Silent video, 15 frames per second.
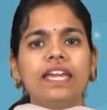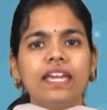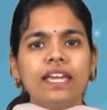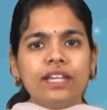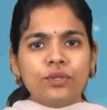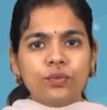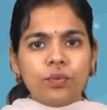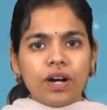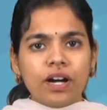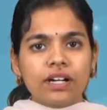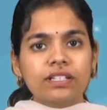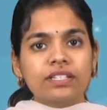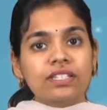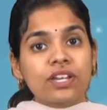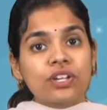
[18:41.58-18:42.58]
It
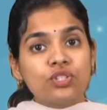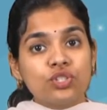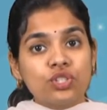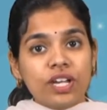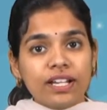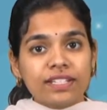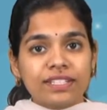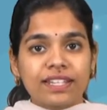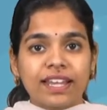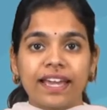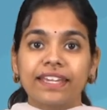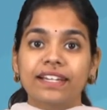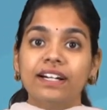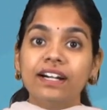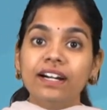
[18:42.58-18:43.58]
works just
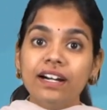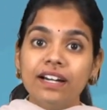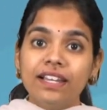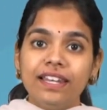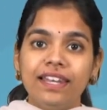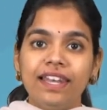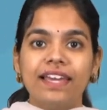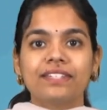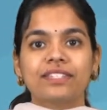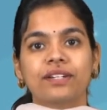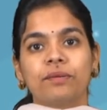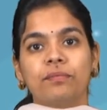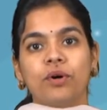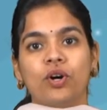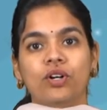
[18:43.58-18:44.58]
like a
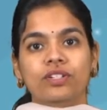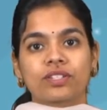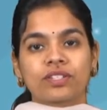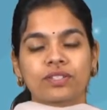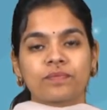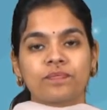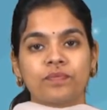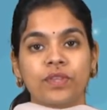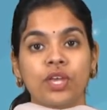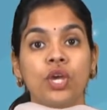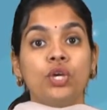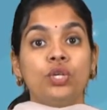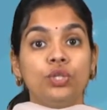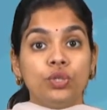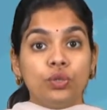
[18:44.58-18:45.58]
letterbox.
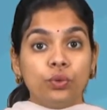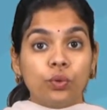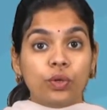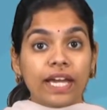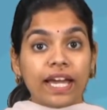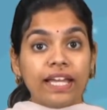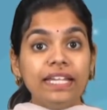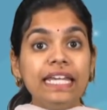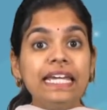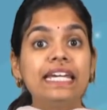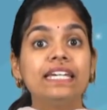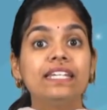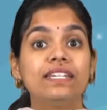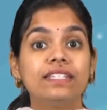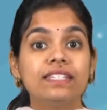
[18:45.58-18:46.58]
You can
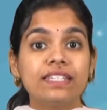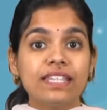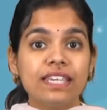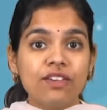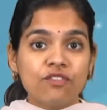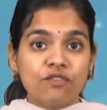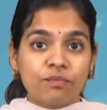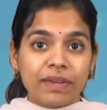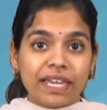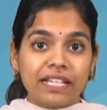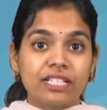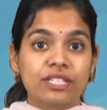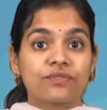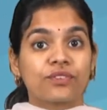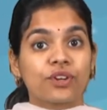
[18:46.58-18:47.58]
receive
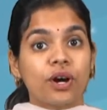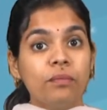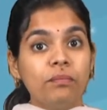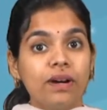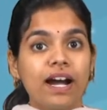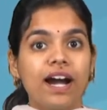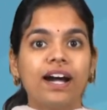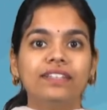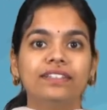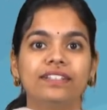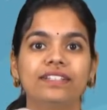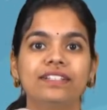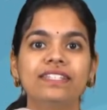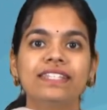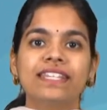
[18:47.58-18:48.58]
mails from
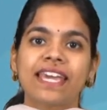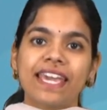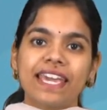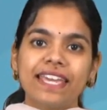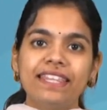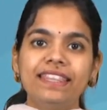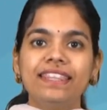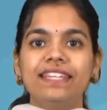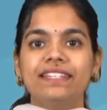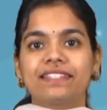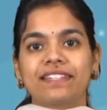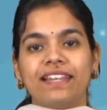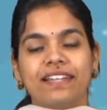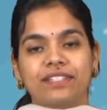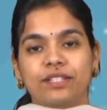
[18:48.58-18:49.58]
others in this
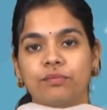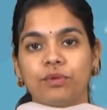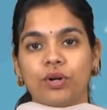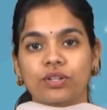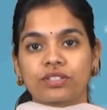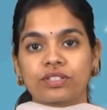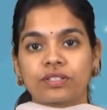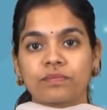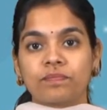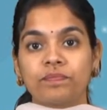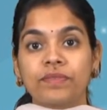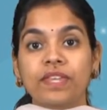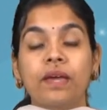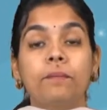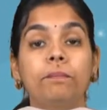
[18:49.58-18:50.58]
letterbox,
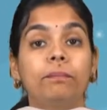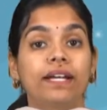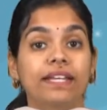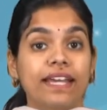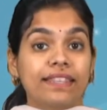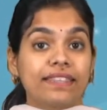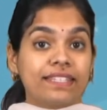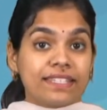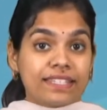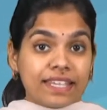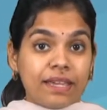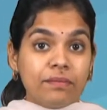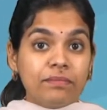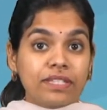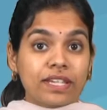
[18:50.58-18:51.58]
but at the
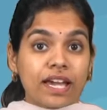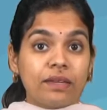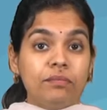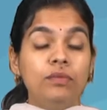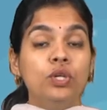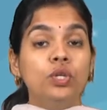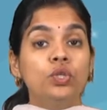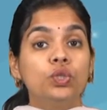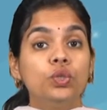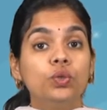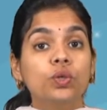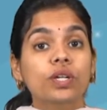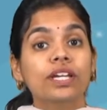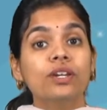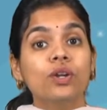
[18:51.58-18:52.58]
same time,
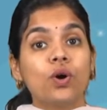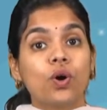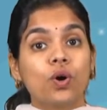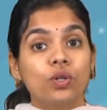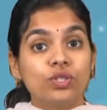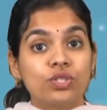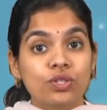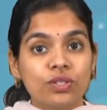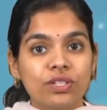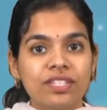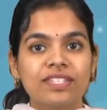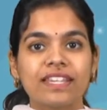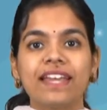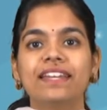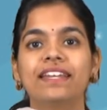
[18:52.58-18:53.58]
you can also
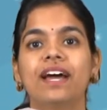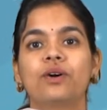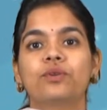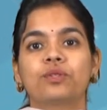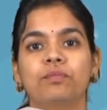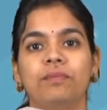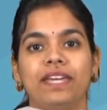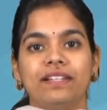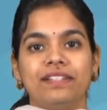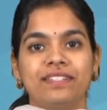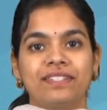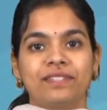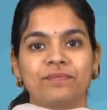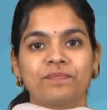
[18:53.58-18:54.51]
send out mails.